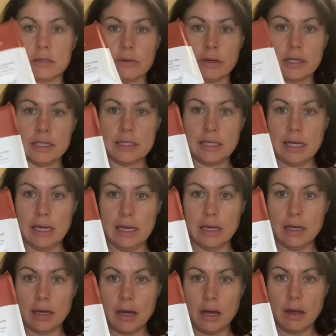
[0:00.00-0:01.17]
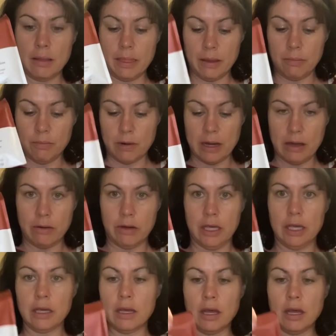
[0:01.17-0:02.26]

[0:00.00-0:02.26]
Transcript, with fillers: So we're gonna take uh, the brownie